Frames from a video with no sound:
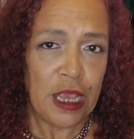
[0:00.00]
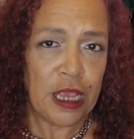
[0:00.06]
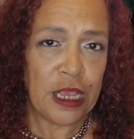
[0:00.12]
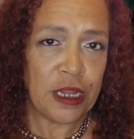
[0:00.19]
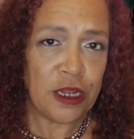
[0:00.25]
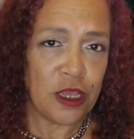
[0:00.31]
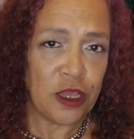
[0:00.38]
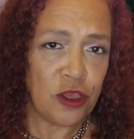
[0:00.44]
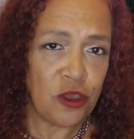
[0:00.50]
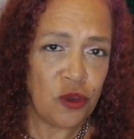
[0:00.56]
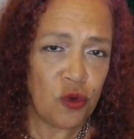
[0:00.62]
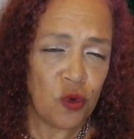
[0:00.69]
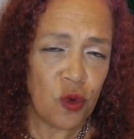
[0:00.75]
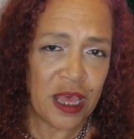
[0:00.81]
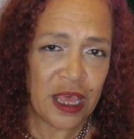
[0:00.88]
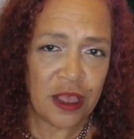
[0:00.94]
And the
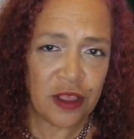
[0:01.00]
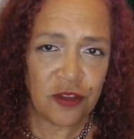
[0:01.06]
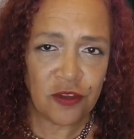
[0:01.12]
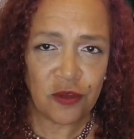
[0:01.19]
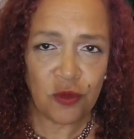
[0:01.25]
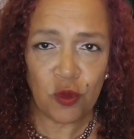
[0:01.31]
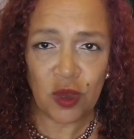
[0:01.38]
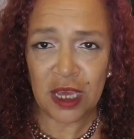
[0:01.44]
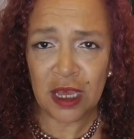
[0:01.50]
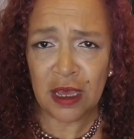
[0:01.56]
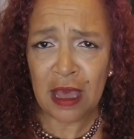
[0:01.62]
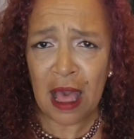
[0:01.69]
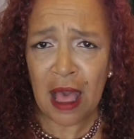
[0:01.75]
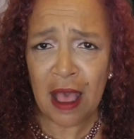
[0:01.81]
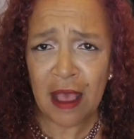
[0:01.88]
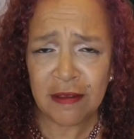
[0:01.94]
U.S. with
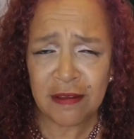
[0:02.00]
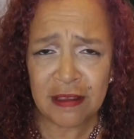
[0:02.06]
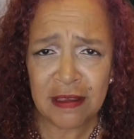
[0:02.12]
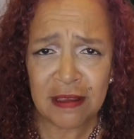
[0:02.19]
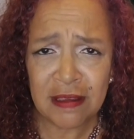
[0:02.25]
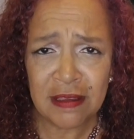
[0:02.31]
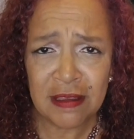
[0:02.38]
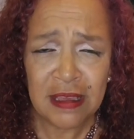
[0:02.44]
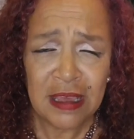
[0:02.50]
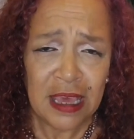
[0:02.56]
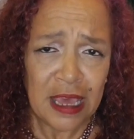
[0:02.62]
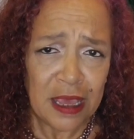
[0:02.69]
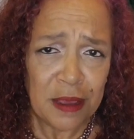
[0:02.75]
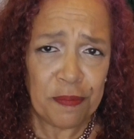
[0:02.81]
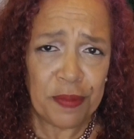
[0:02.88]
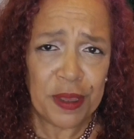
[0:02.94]
Gaza,
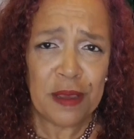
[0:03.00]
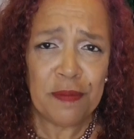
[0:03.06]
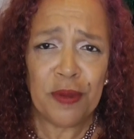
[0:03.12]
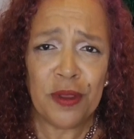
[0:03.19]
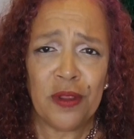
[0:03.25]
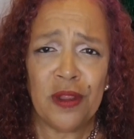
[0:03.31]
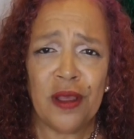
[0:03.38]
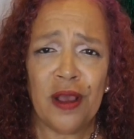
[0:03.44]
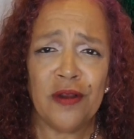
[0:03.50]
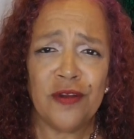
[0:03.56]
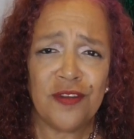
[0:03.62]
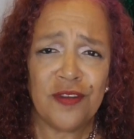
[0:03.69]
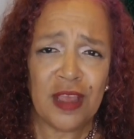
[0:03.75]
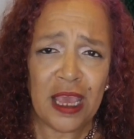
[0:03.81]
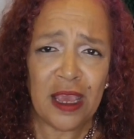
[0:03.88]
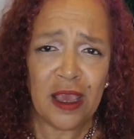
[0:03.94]
people are
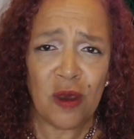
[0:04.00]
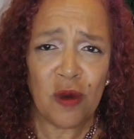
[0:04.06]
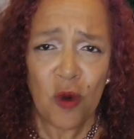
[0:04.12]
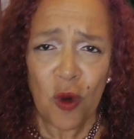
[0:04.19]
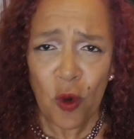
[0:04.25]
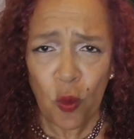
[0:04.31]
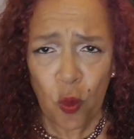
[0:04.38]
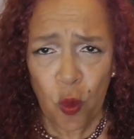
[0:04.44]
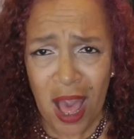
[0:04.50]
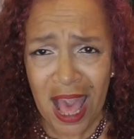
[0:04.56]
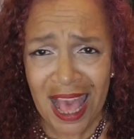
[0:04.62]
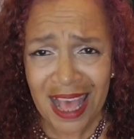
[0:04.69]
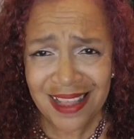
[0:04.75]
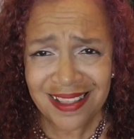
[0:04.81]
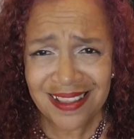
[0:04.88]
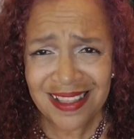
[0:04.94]
saying,
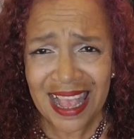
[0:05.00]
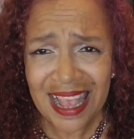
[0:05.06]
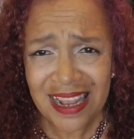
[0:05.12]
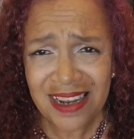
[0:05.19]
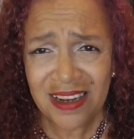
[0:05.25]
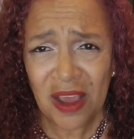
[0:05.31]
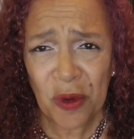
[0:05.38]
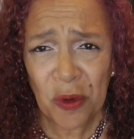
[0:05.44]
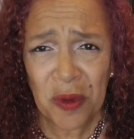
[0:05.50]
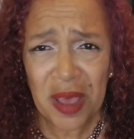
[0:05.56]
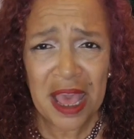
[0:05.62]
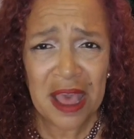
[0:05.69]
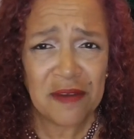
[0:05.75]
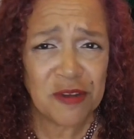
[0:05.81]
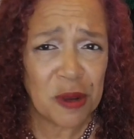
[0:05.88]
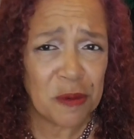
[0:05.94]
why they don't
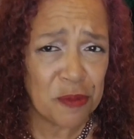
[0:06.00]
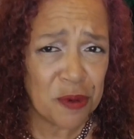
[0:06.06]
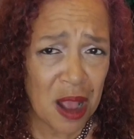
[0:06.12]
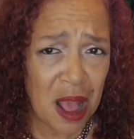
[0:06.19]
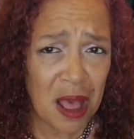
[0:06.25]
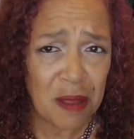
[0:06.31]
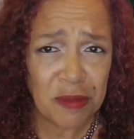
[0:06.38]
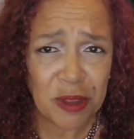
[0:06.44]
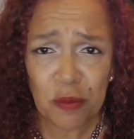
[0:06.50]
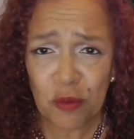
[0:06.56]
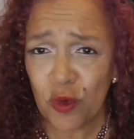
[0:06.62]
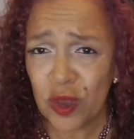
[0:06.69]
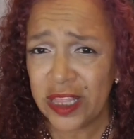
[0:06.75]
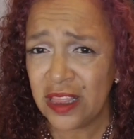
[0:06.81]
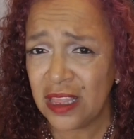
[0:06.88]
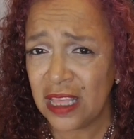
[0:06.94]
have a problem
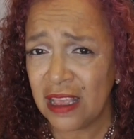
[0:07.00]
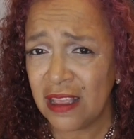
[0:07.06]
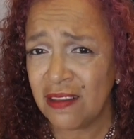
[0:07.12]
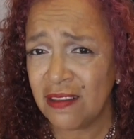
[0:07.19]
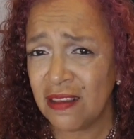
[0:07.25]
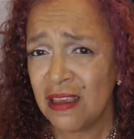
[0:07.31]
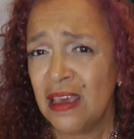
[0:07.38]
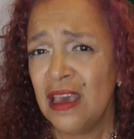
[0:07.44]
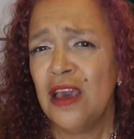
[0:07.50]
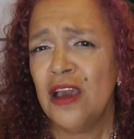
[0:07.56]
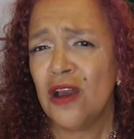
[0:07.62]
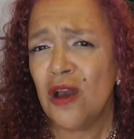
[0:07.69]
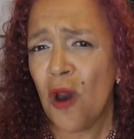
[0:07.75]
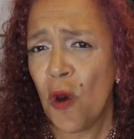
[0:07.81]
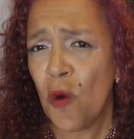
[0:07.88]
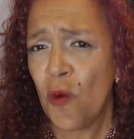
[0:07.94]
with this?
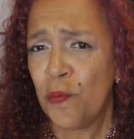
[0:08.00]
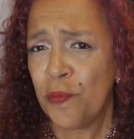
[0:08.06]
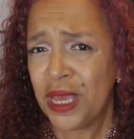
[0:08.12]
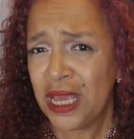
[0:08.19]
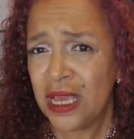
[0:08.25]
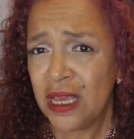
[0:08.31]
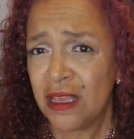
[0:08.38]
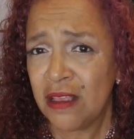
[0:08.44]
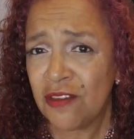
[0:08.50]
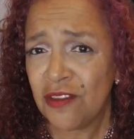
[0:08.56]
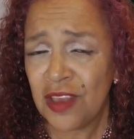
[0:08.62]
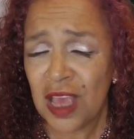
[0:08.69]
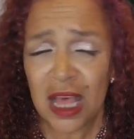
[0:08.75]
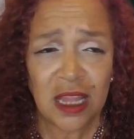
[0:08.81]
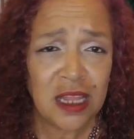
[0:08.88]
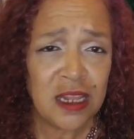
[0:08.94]
Code Pink is
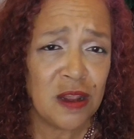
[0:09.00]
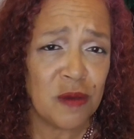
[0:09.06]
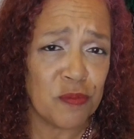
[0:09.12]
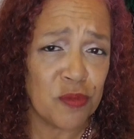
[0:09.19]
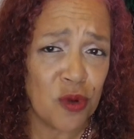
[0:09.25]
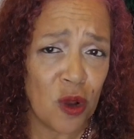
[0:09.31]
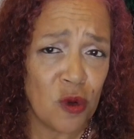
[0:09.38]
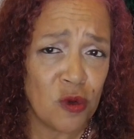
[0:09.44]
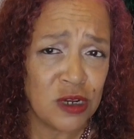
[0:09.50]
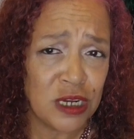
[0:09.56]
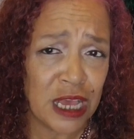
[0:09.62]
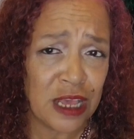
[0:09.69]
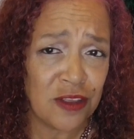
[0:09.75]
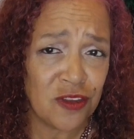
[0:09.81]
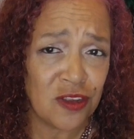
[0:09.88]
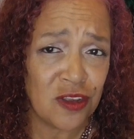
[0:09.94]
yelling, the
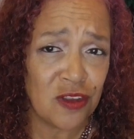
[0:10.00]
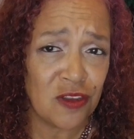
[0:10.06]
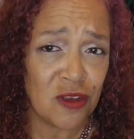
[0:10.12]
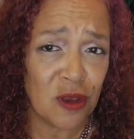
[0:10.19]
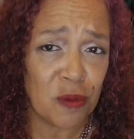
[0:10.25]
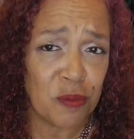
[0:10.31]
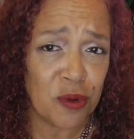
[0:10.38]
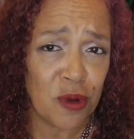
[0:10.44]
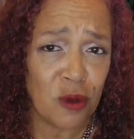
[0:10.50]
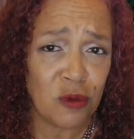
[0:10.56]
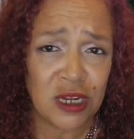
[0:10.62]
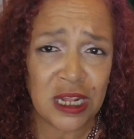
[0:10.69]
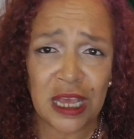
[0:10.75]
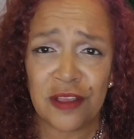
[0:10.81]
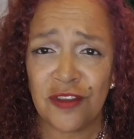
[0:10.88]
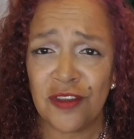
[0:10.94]
protesters are
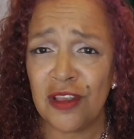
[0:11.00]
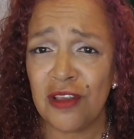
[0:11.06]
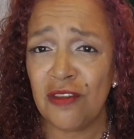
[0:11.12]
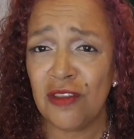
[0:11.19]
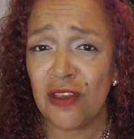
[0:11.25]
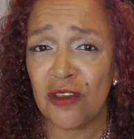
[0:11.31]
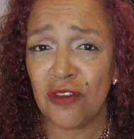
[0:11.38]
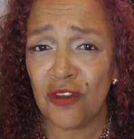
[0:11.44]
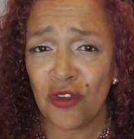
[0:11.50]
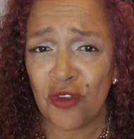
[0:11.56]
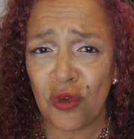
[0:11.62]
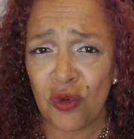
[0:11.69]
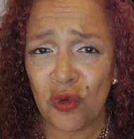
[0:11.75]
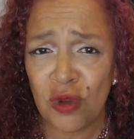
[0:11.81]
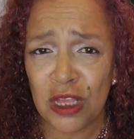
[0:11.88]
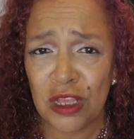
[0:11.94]
protesting, the
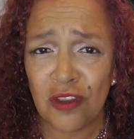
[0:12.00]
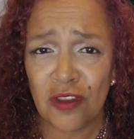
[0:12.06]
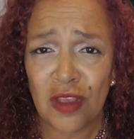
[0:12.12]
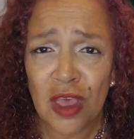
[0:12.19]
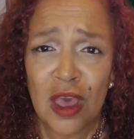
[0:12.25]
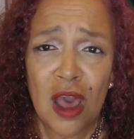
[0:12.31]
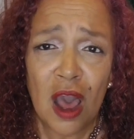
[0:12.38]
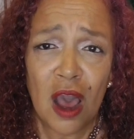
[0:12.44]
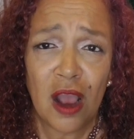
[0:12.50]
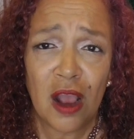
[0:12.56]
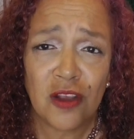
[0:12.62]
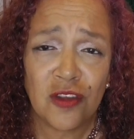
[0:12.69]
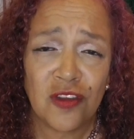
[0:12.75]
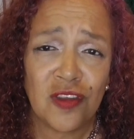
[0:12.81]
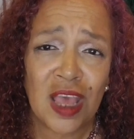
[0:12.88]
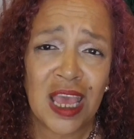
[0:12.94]
students
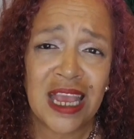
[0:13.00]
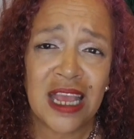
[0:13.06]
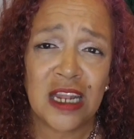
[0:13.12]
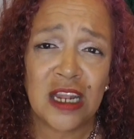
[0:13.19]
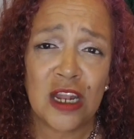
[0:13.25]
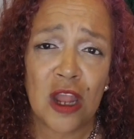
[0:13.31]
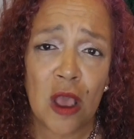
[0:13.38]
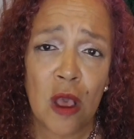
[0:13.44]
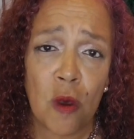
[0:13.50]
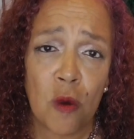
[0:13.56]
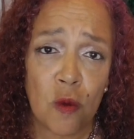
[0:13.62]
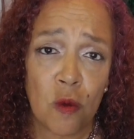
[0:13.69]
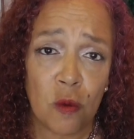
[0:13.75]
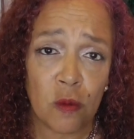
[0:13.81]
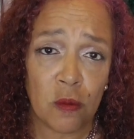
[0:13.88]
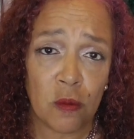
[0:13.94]
are saying no.